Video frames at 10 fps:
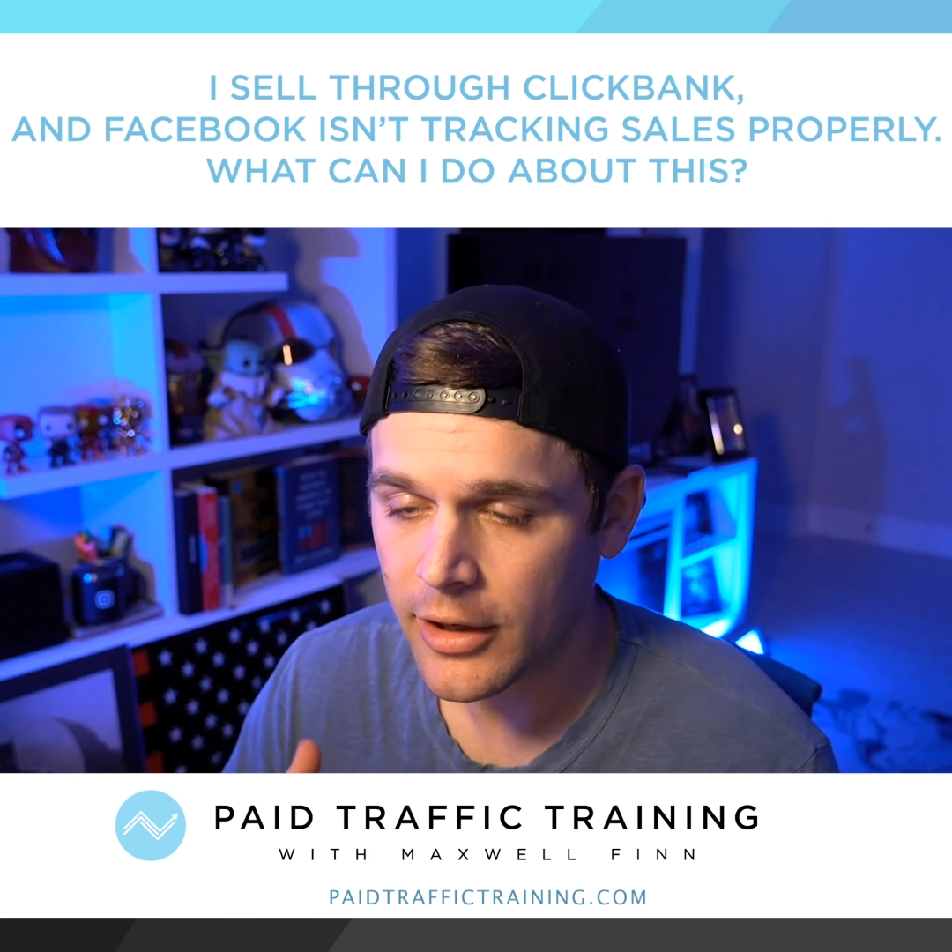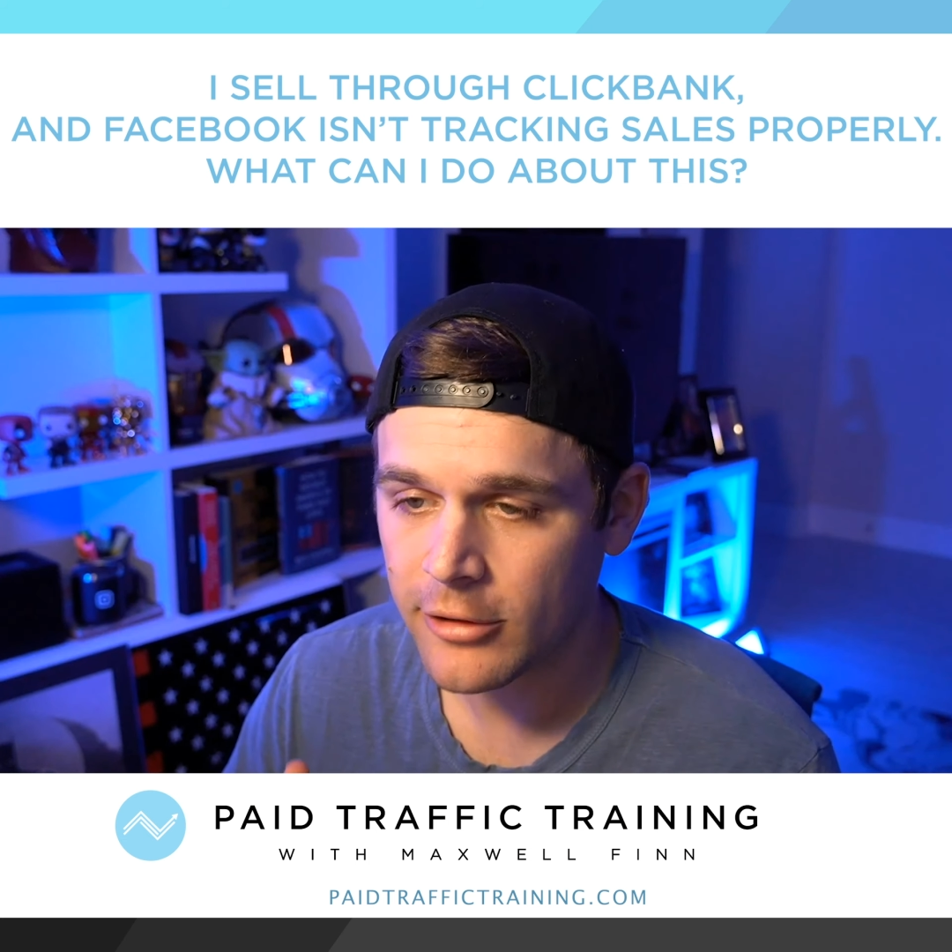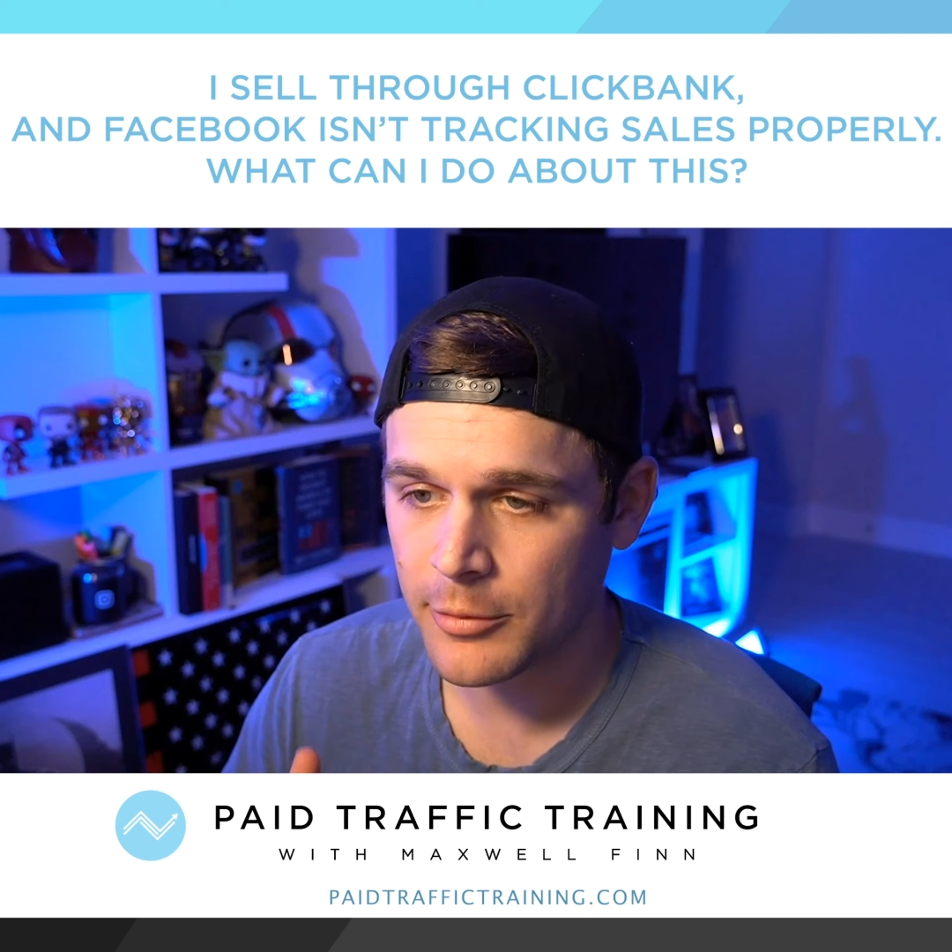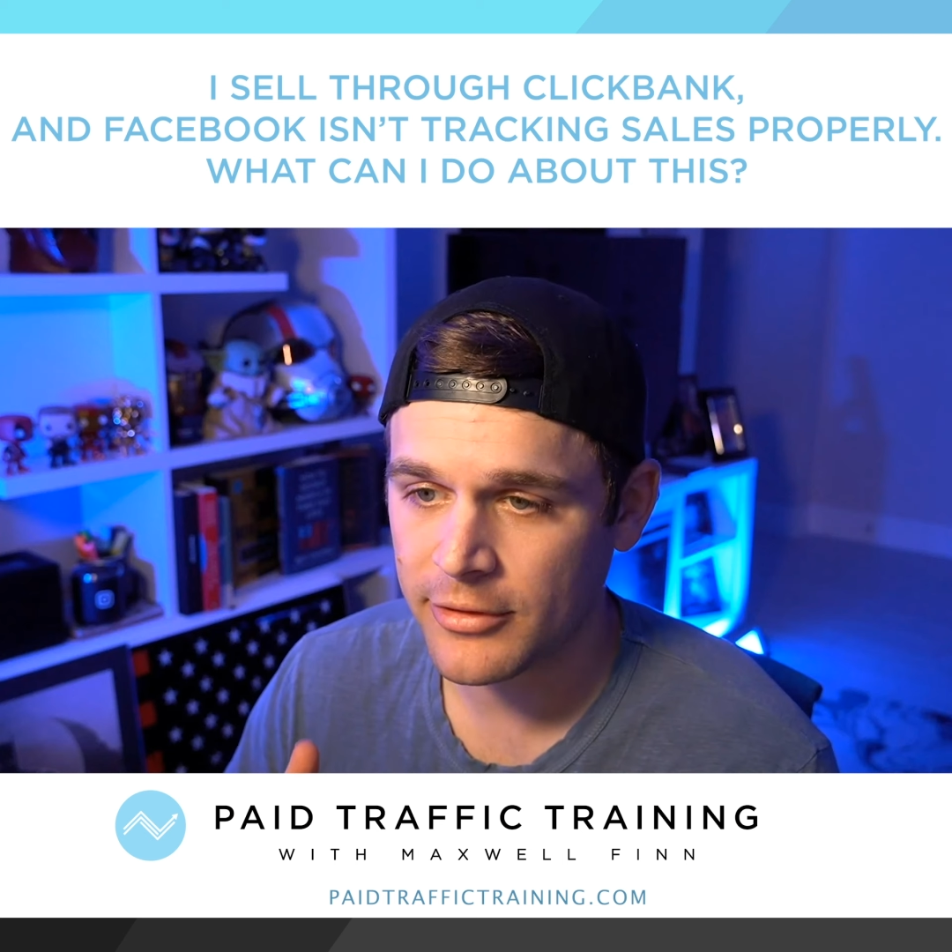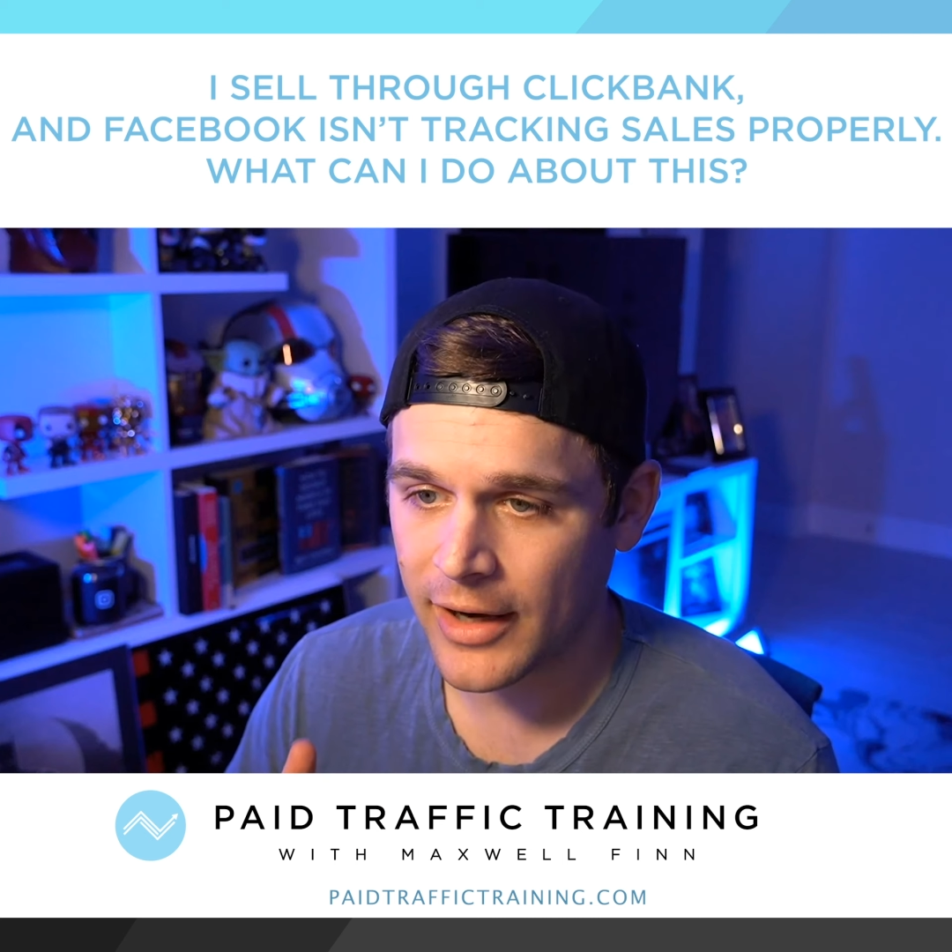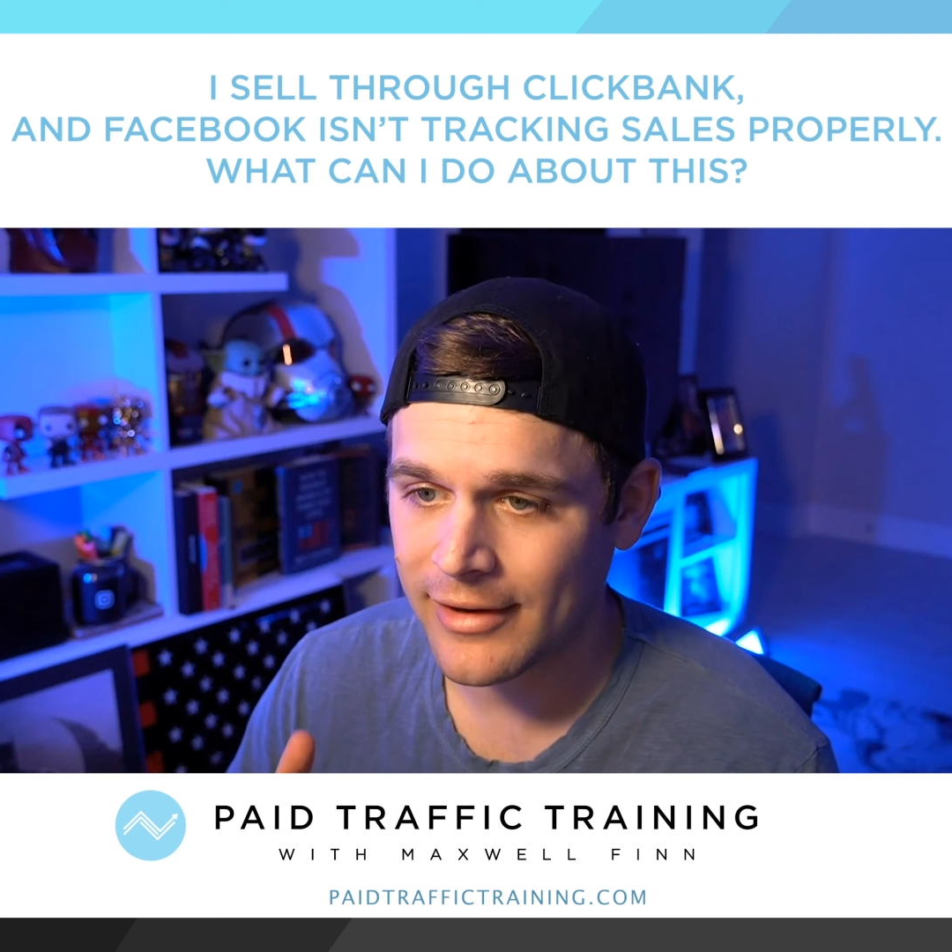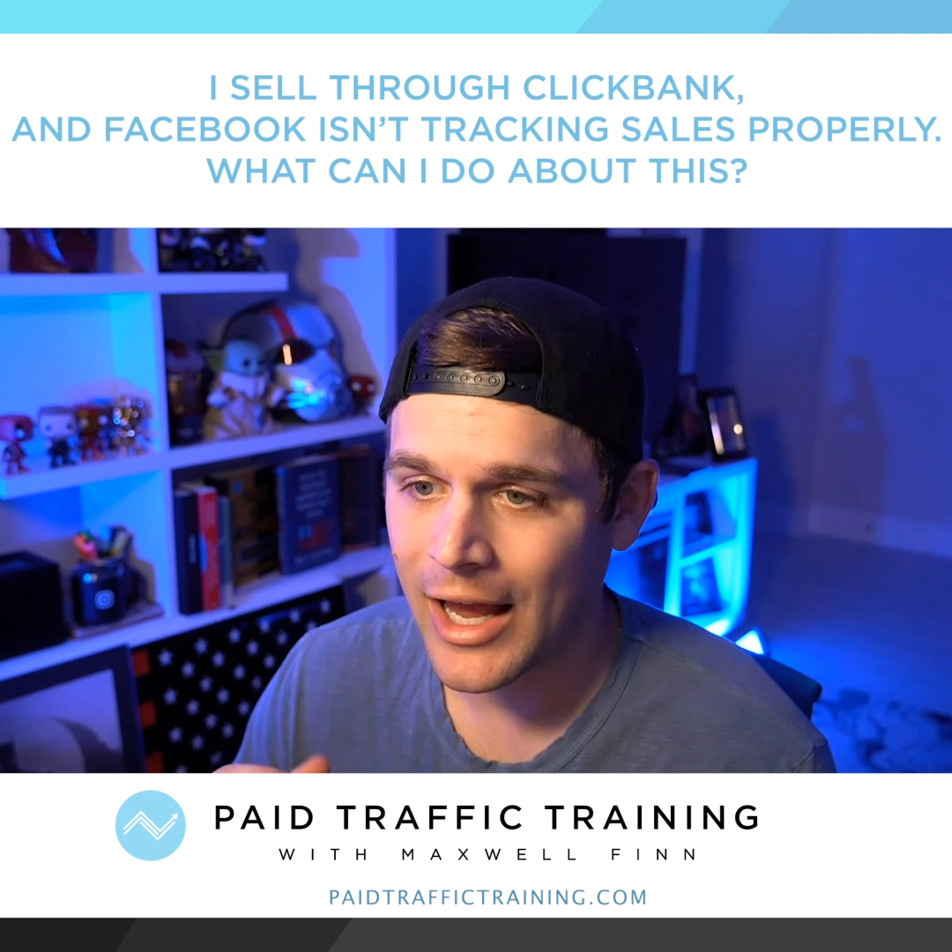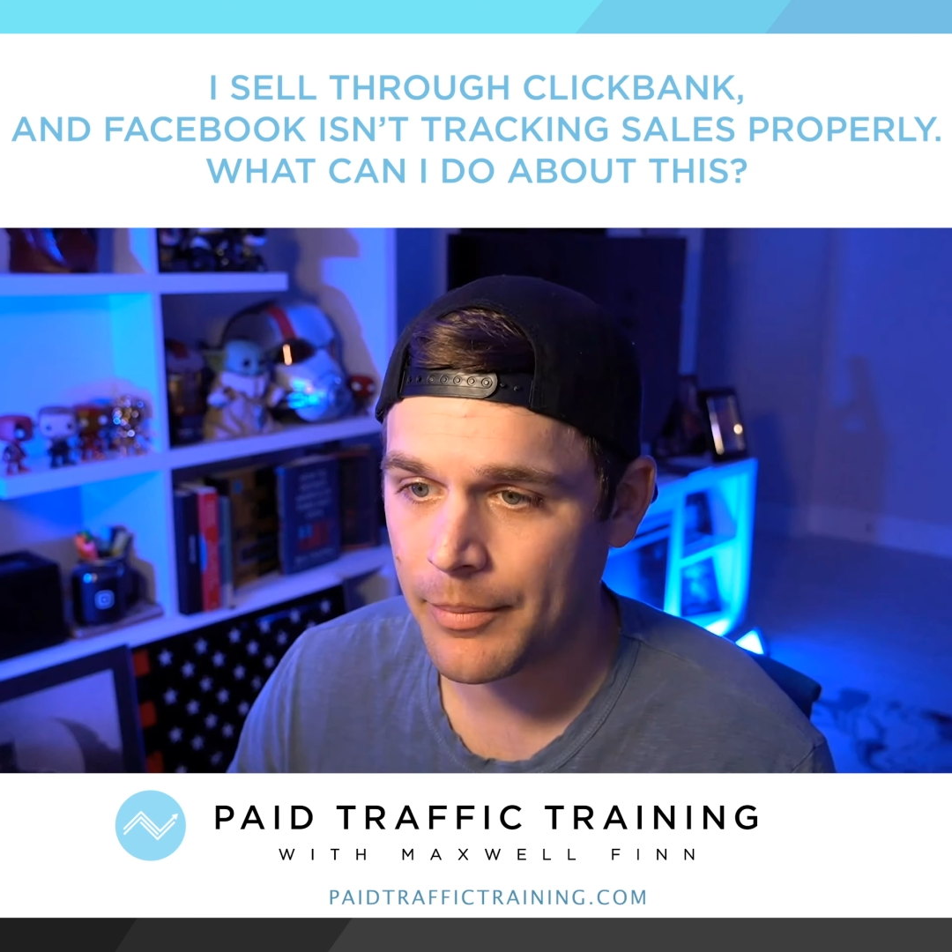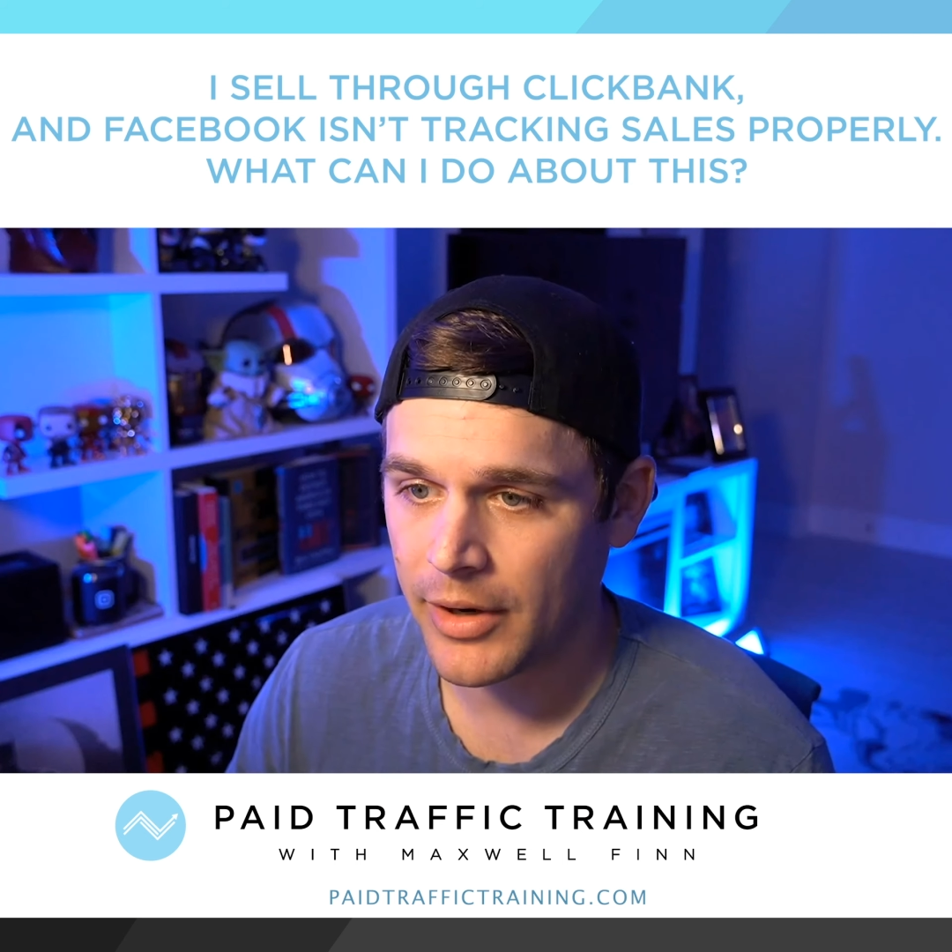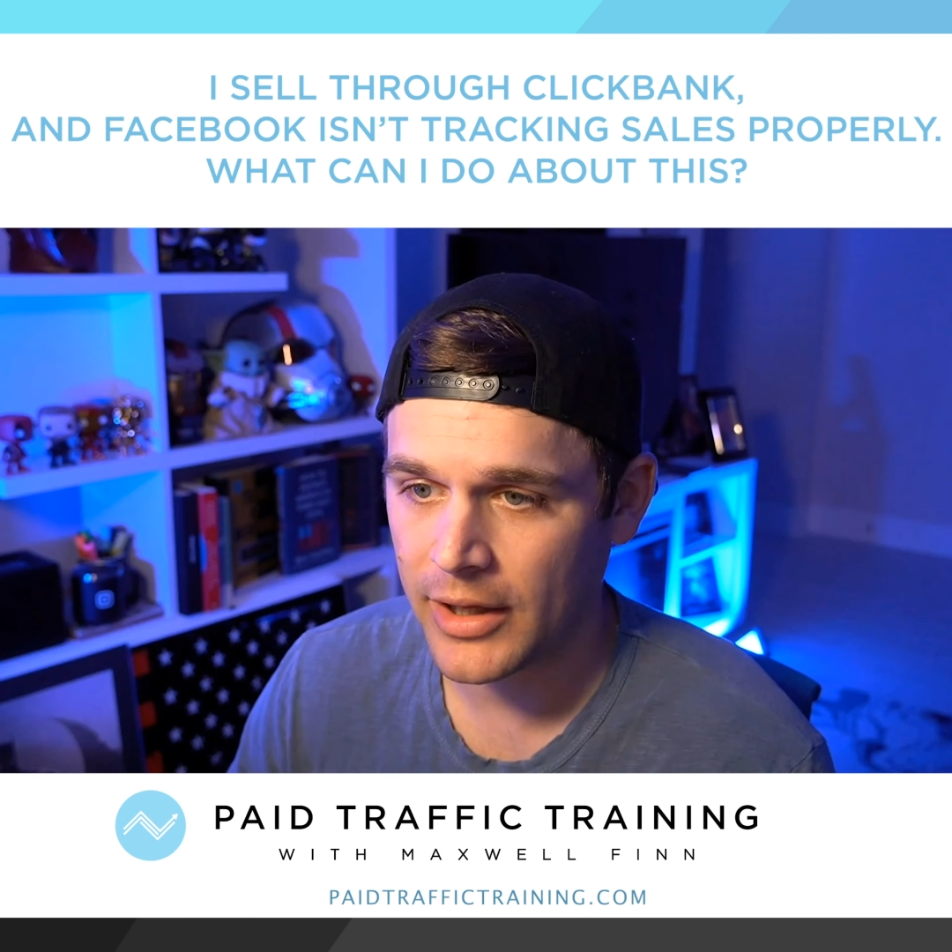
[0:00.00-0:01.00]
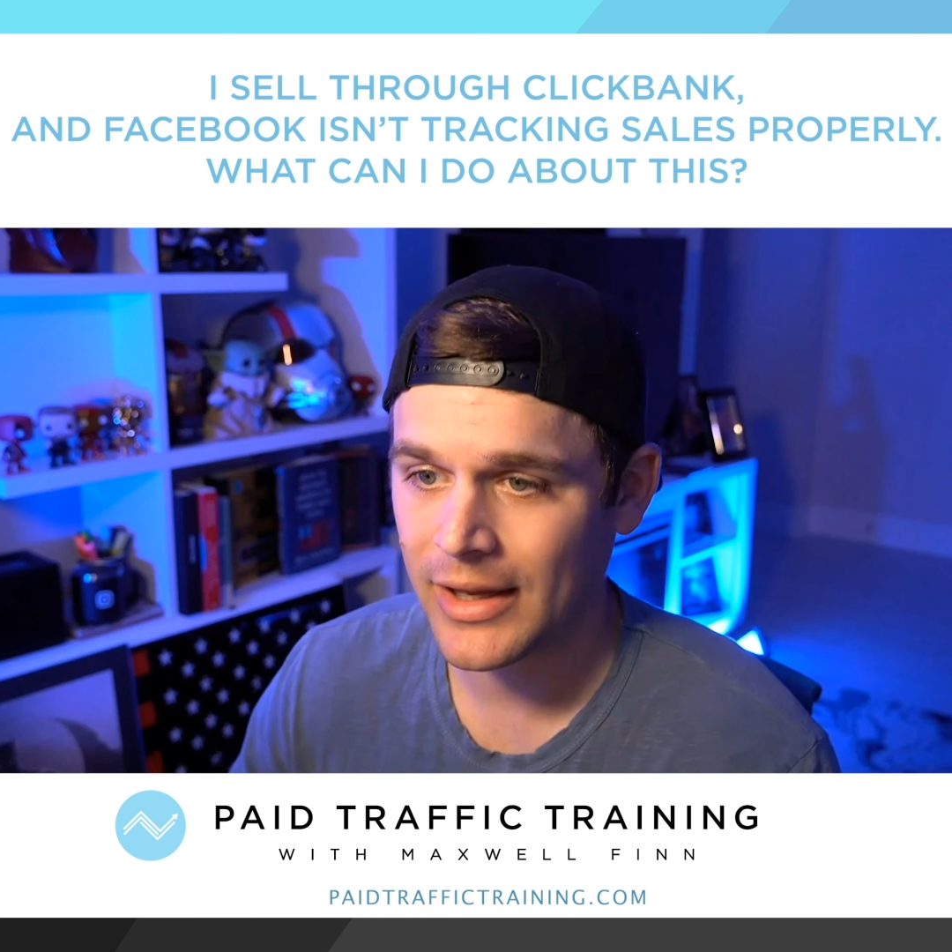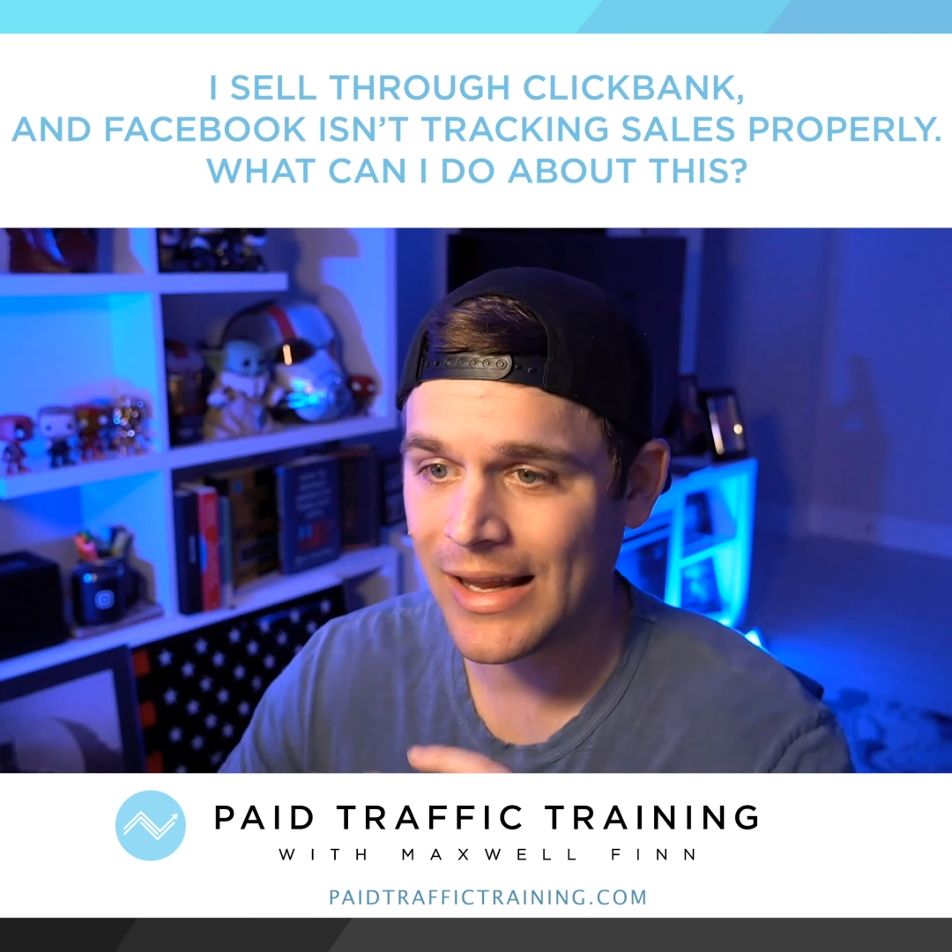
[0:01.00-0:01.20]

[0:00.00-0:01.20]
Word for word: customer side is happening